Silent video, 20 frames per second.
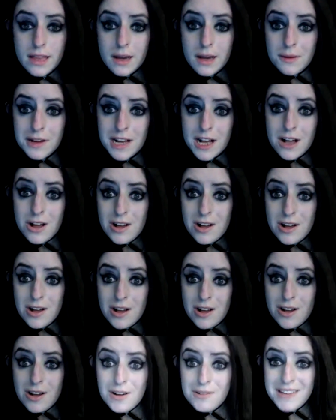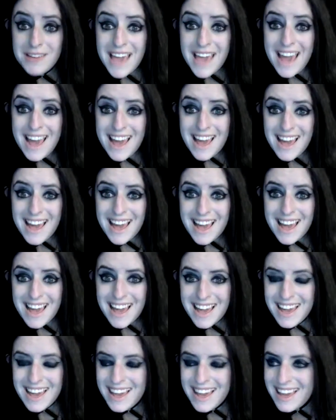There we go.
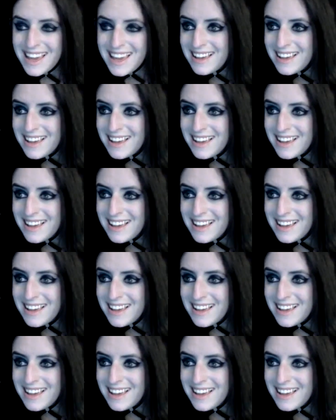Yay!